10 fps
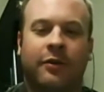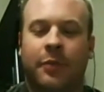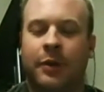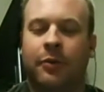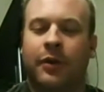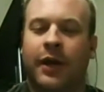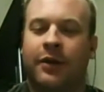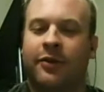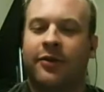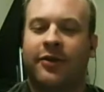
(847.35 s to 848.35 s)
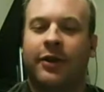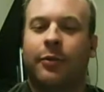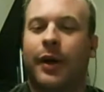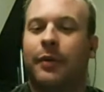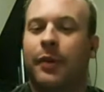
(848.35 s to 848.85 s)
people could actually
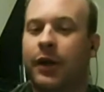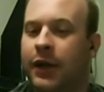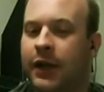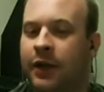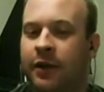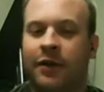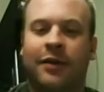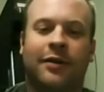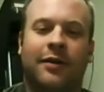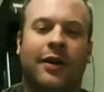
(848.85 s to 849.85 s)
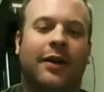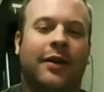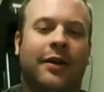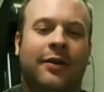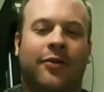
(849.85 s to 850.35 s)
steal my money
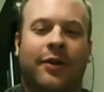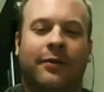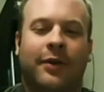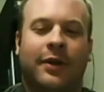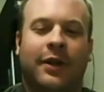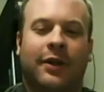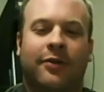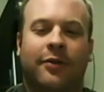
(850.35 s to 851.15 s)
and stuff like that.